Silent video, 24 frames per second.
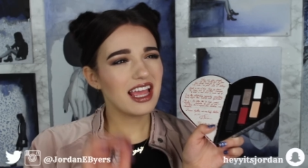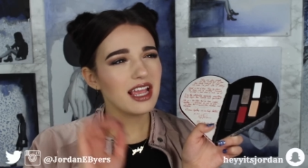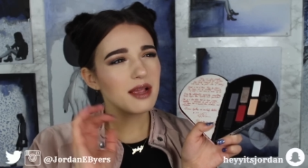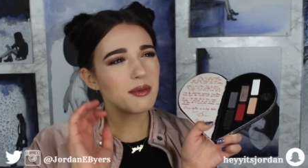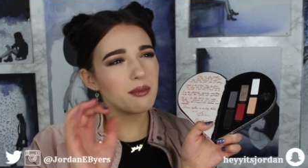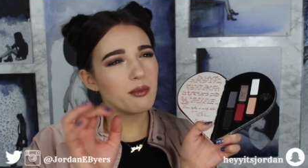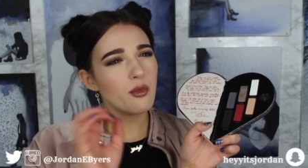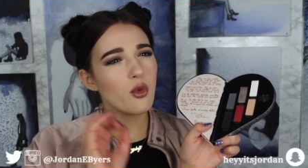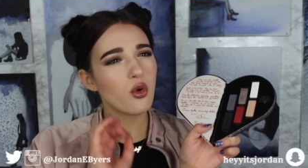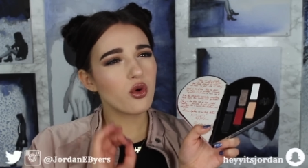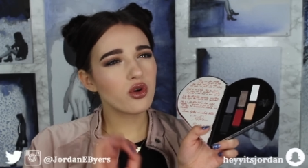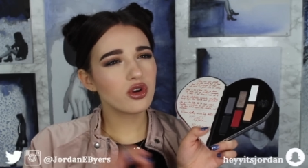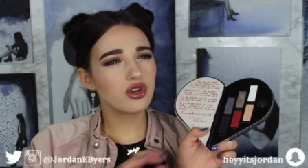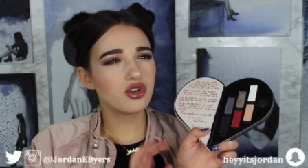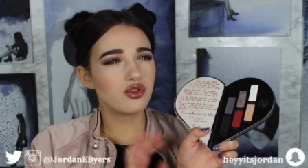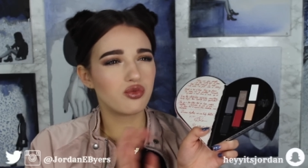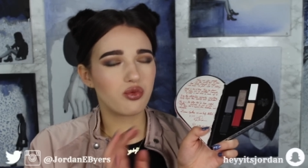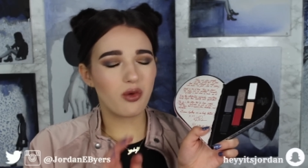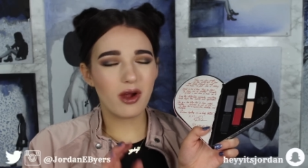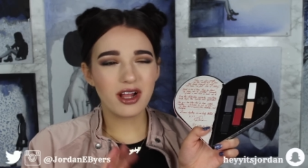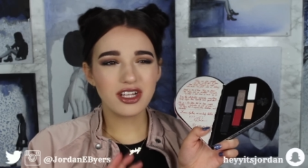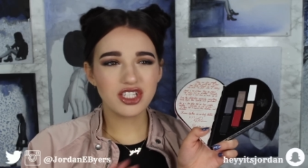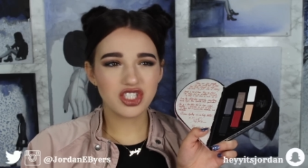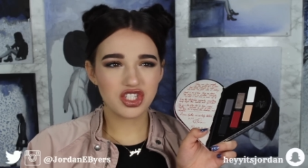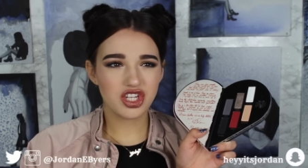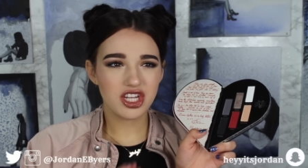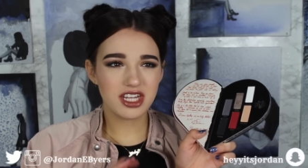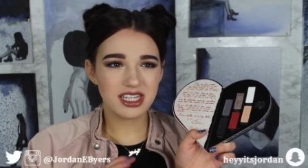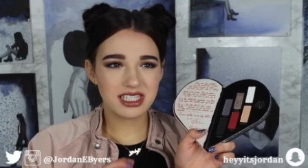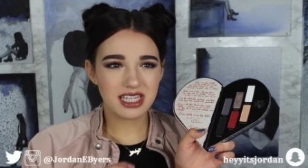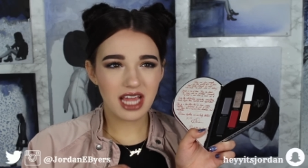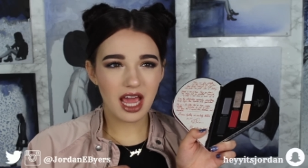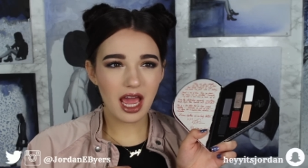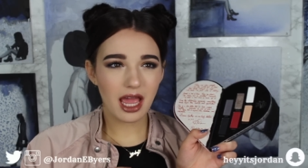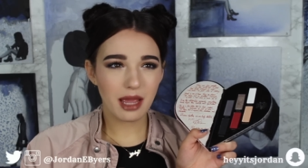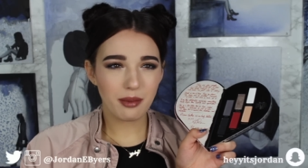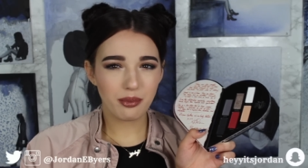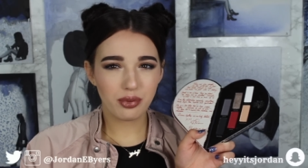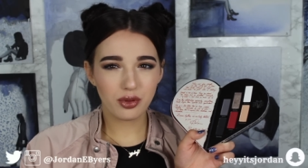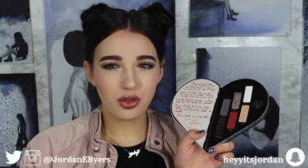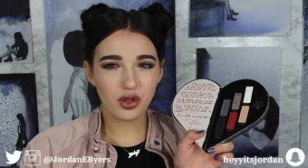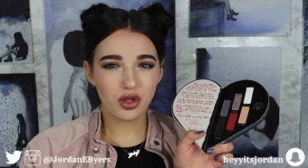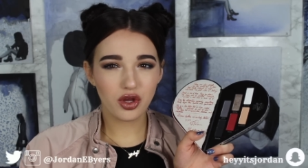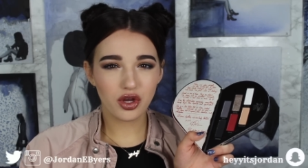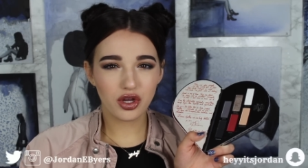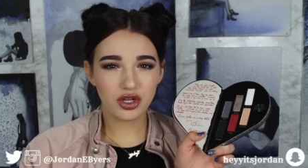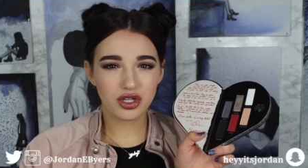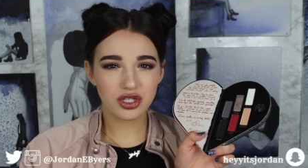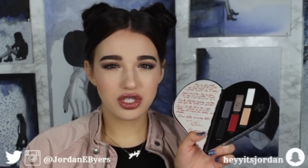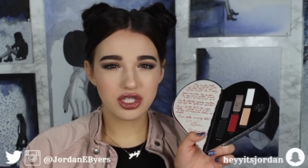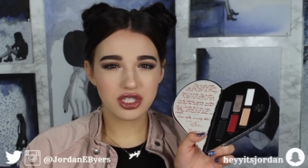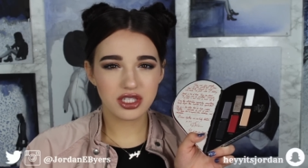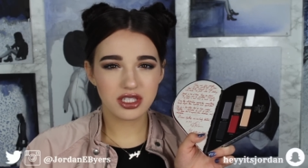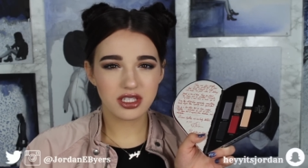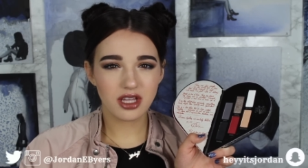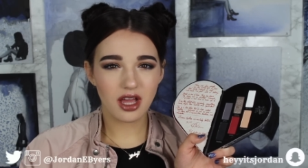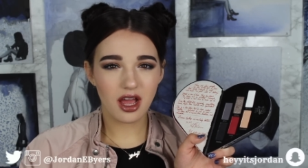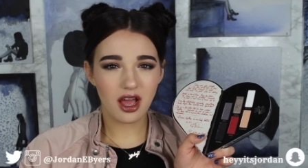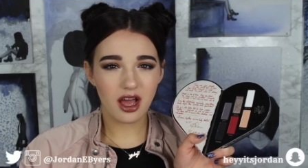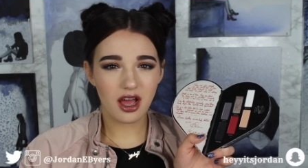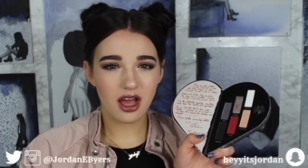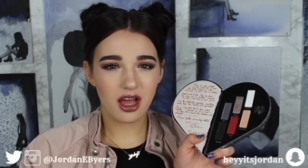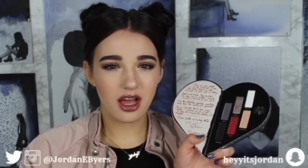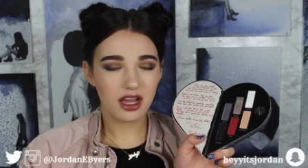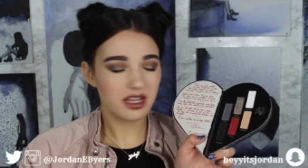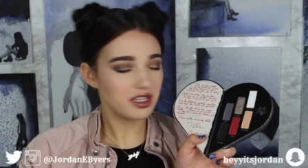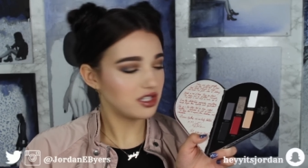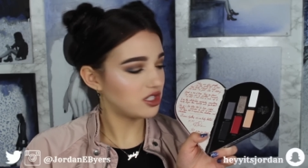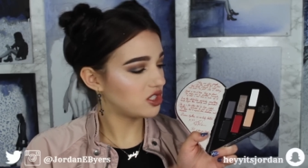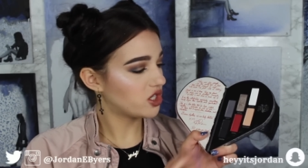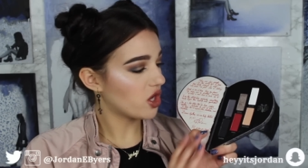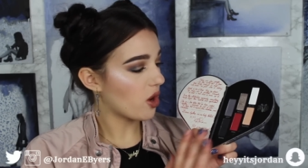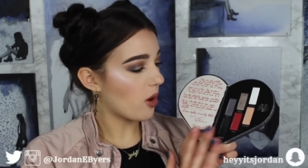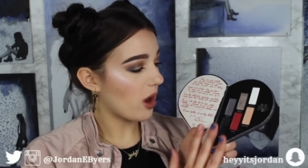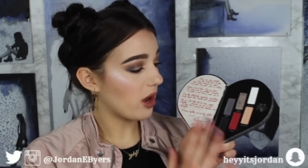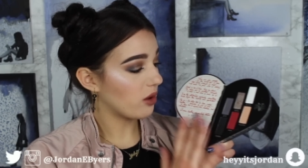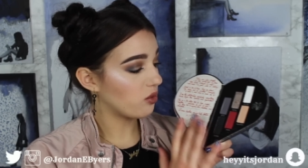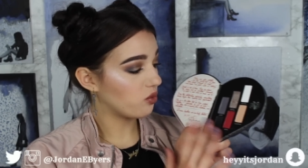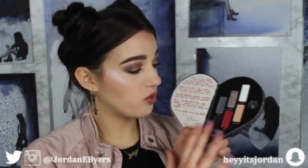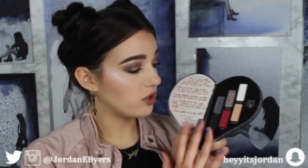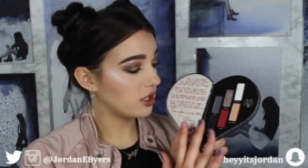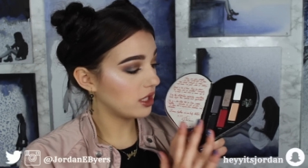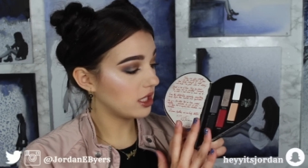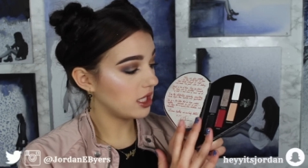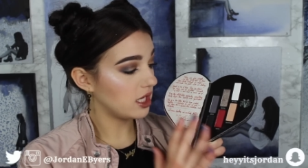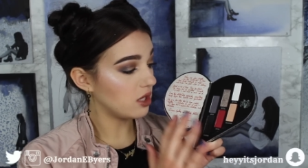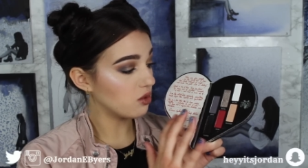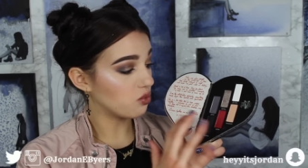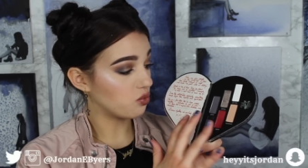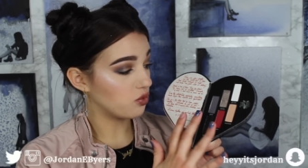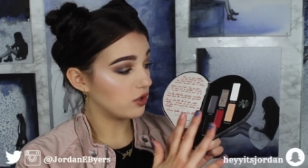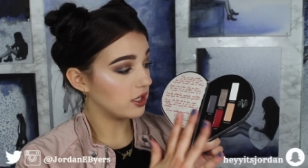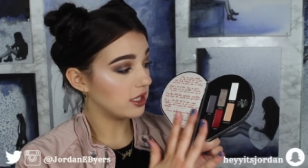more grungy type looks. So I really